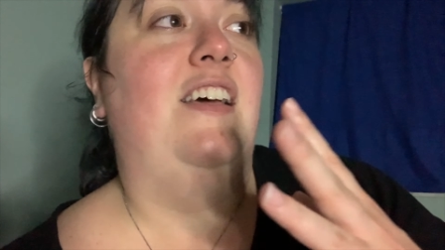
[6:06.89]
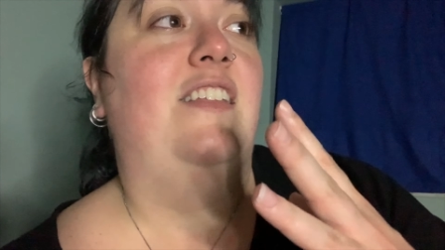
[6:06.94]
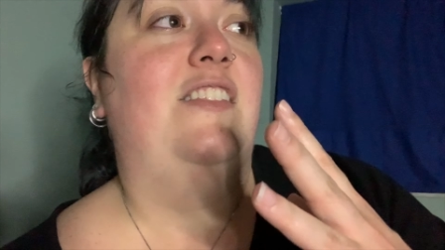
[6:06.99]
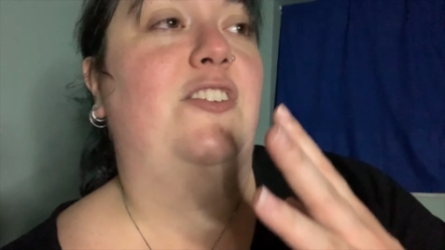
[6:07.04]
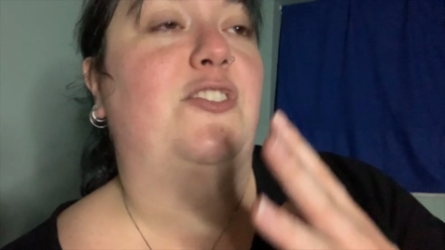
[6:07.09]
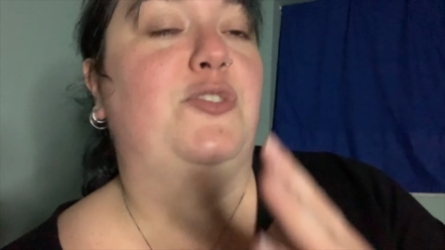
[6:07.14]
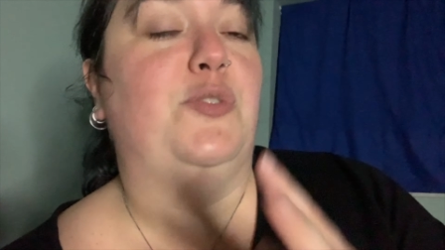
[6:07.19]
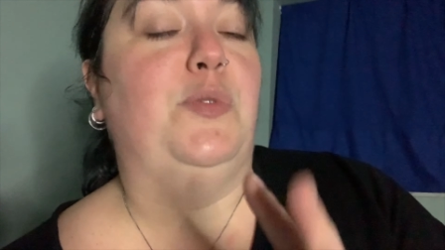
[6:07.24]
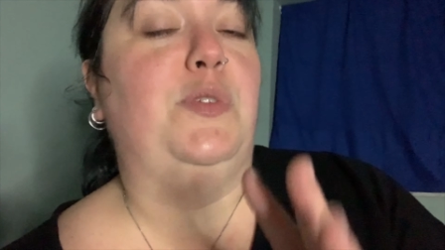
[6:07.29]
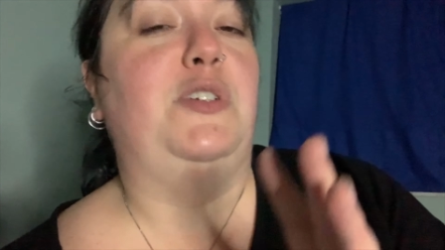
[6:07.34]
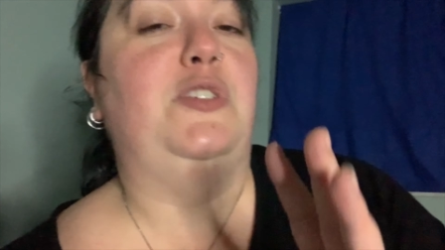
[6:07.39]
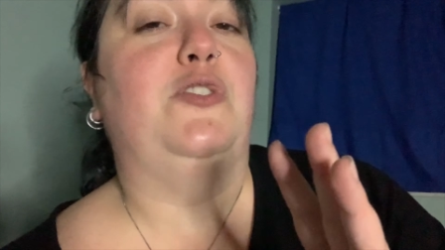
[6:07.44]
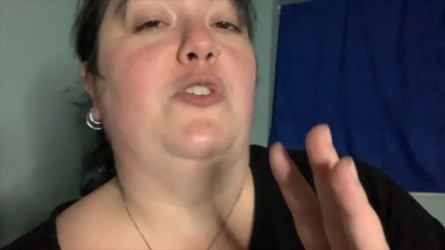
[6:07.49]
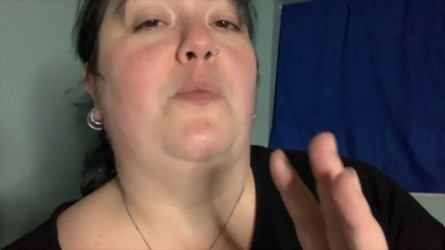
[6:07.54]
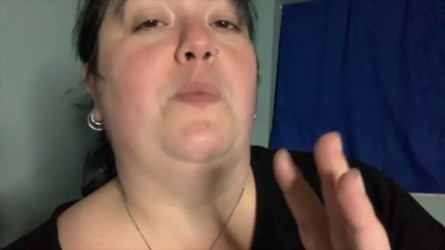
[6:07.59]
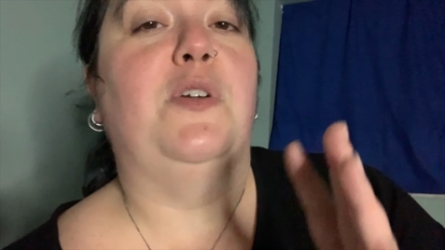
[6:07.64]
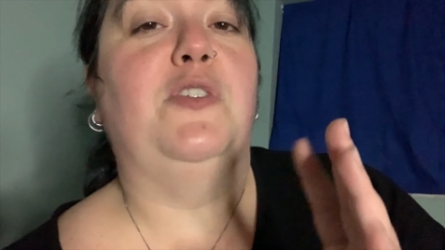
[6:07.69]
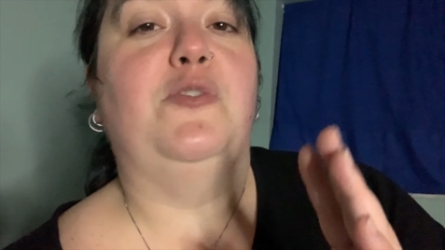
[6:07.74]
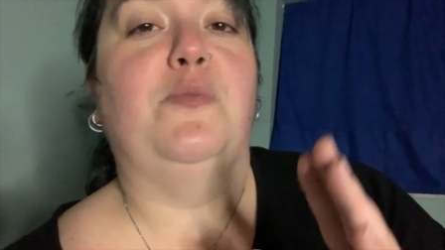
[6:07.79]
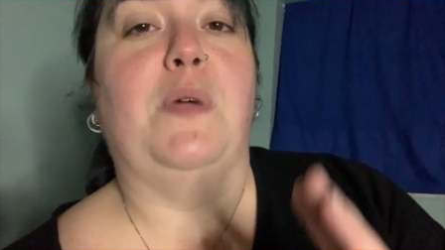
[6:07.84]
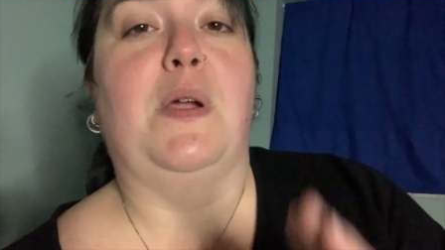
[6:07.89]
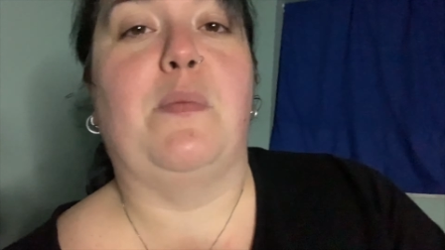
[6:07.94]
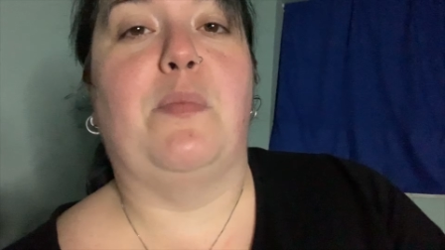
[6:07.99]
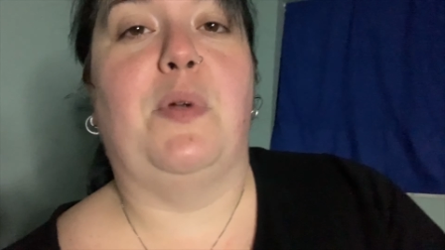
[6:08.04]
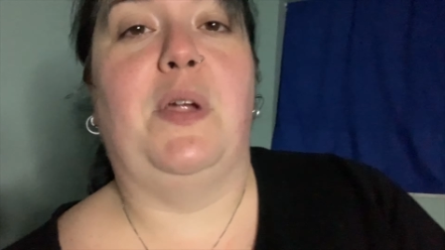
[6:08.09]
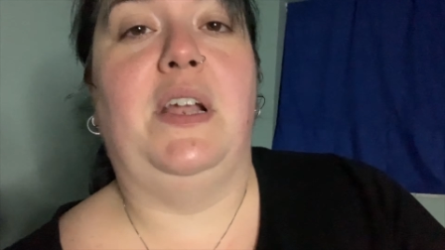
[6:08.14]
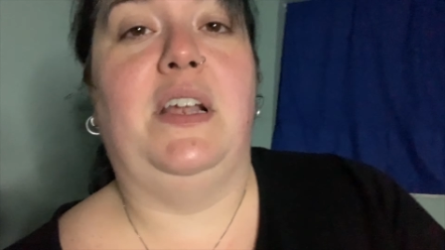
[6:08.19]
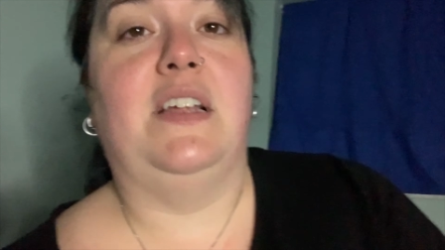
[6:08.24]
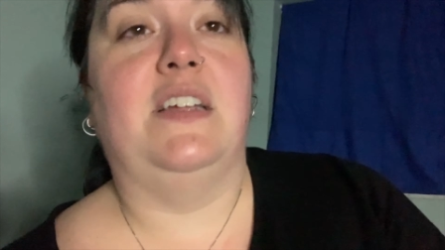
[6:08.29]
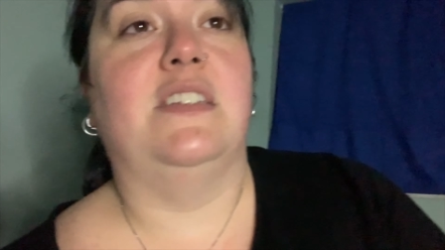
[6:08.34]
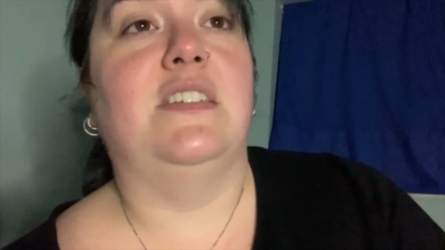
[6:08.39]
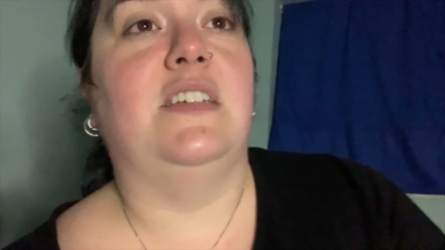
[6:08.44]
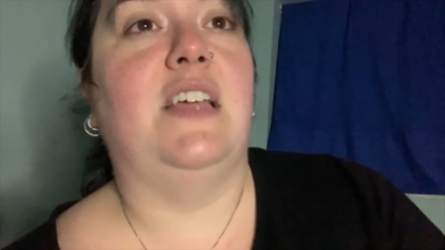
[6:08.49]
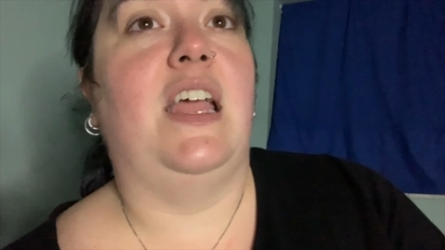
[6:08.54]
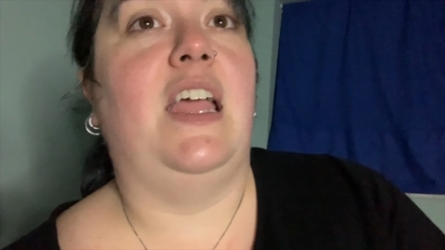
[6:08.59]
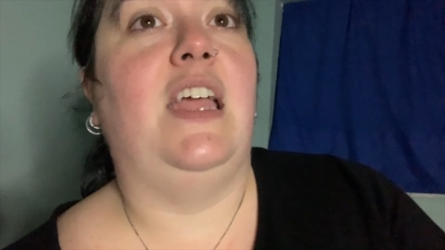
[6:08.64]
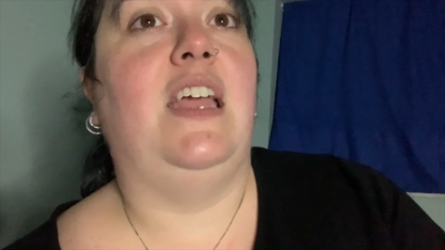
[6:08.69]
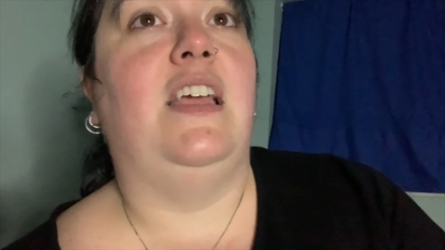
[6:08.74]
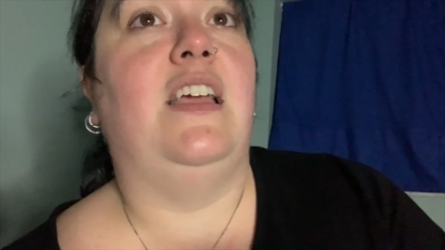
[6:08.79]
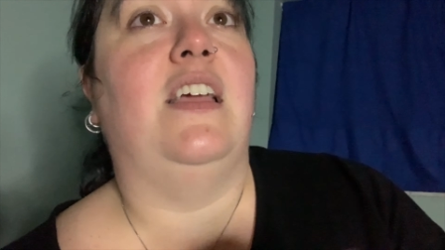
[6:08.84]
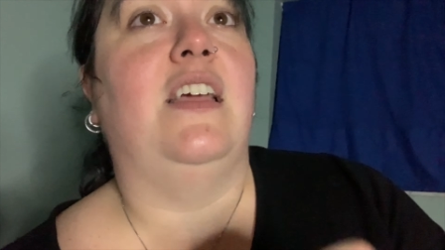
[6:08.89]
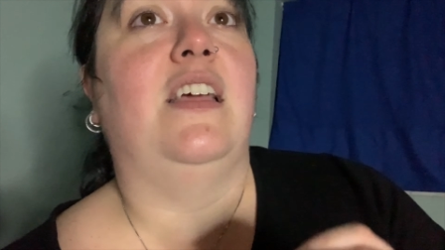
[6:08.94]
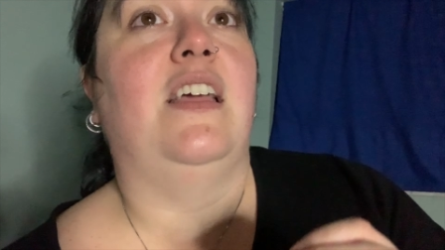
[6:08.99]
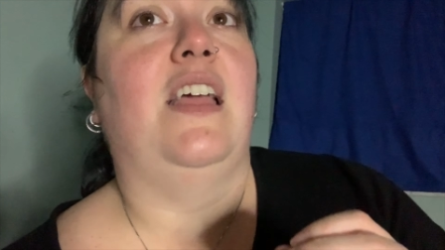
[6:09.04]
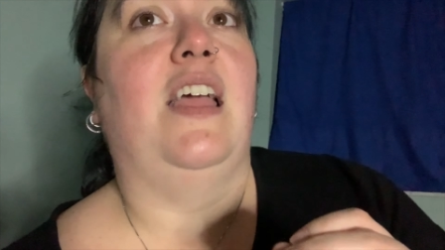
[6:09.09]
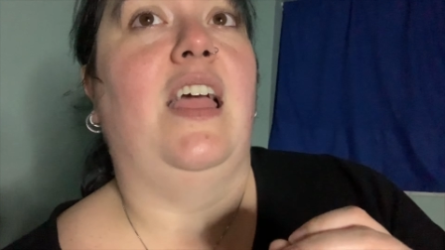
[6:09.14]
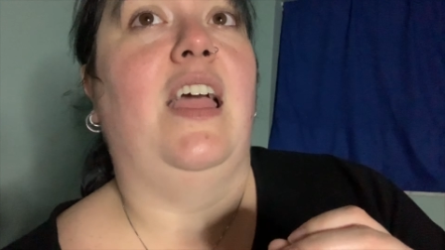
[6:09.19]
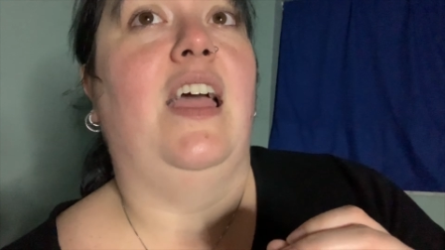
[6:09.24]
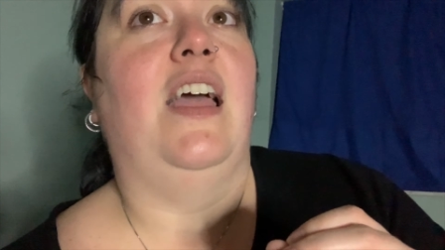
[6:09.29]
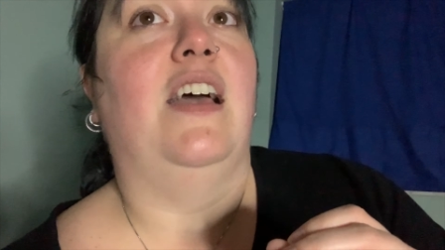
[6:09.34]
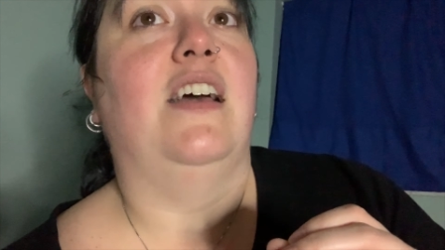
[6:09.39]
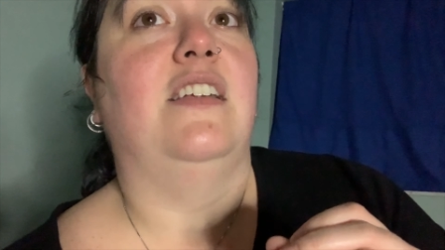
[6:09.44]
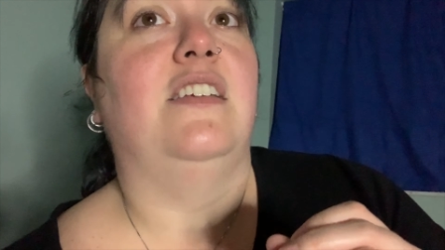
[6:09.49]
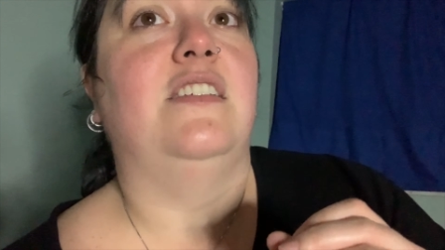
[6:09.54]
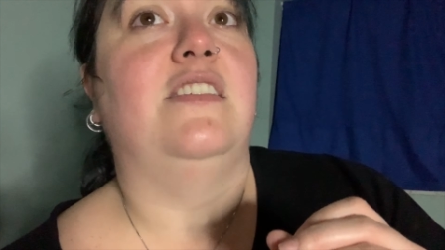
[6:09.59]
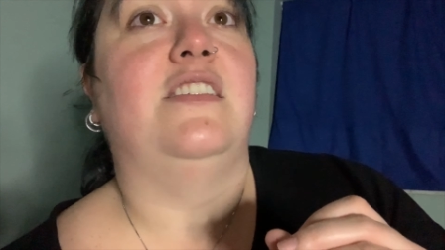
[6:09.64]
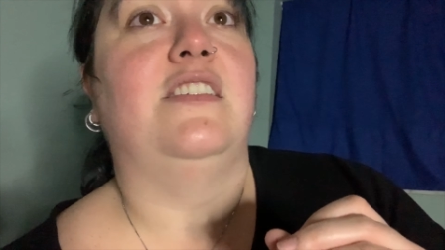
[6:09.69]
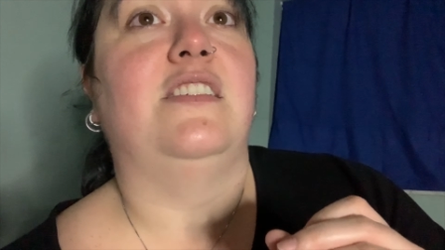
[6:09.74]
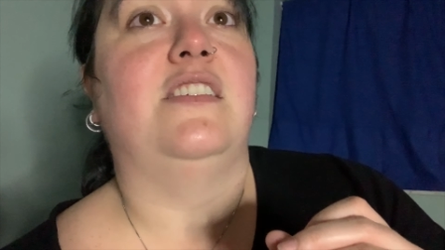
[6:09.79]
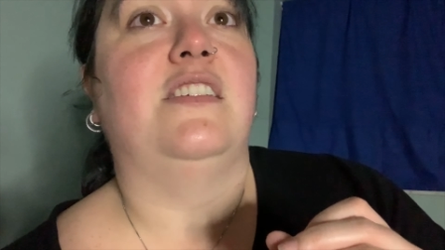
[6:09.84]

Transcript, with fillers: there's only so much my brain can take and